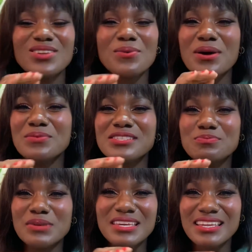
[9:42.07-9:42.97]
one we
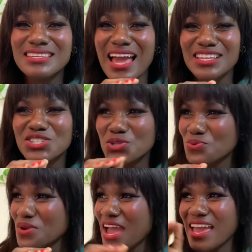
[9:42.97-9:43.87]
speak in
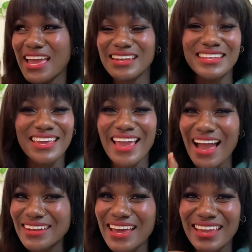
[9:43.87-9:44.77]
Nigeria and in
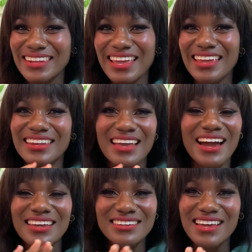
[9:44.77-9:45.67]
Ghana and in
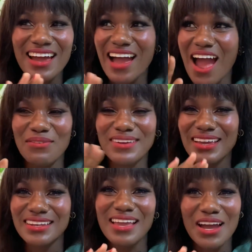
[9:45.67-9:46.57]
other
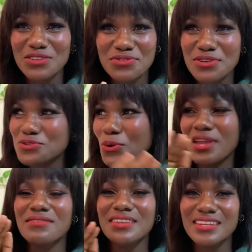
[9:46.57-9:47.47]
African countries or
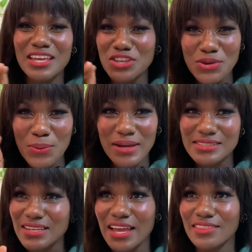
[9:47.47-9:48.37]
even in the US,
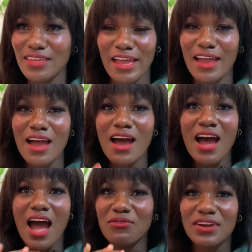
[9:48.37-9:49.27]
like the
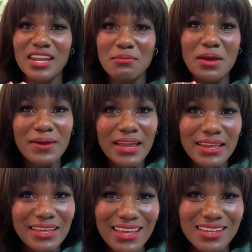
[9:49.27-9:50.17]
African
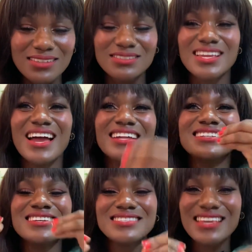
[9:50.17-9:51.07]
American English.
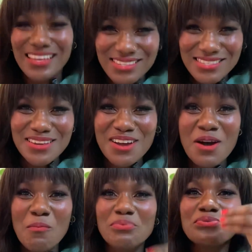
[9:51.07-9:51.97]
This is
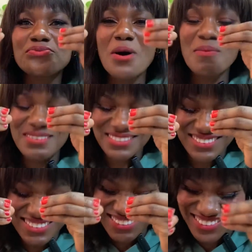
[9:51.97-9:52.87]
pro
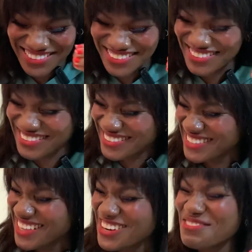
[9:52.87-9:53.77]

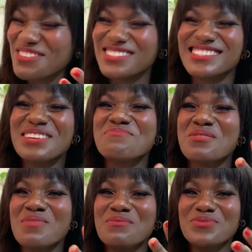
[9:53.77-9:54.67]
I don't even want to say
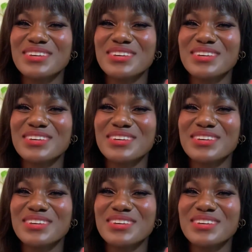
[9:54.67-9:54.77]
proper